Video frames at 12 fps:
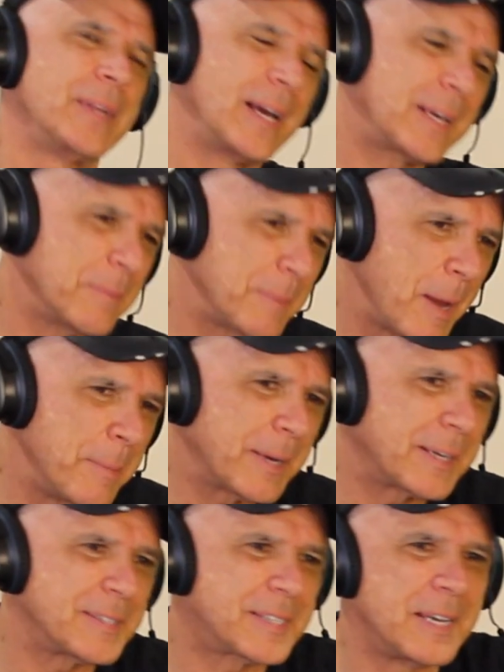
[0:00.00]
I can maybe
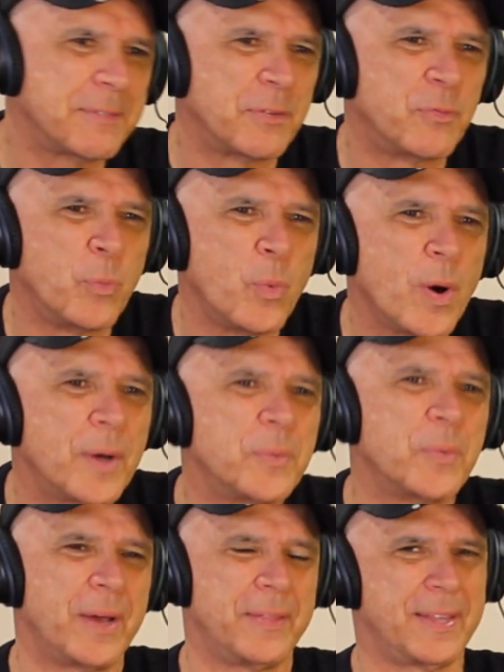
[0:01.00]
conceive of
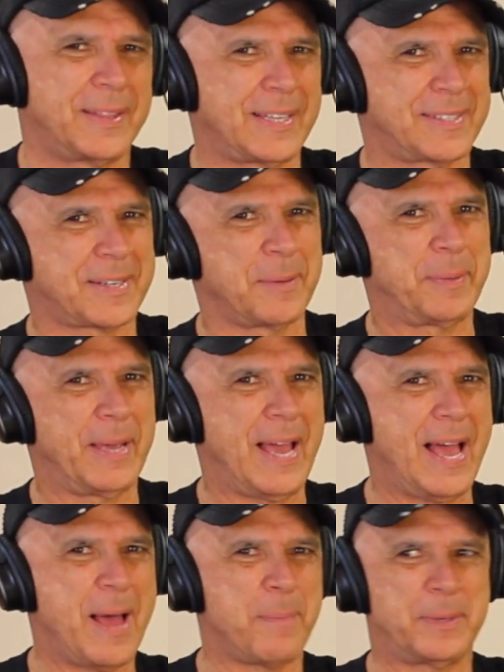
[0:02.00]
one way that this could be a
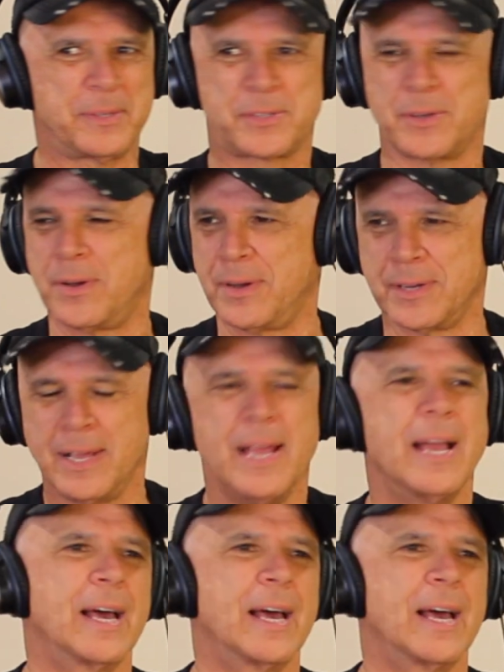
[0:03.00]
happy song,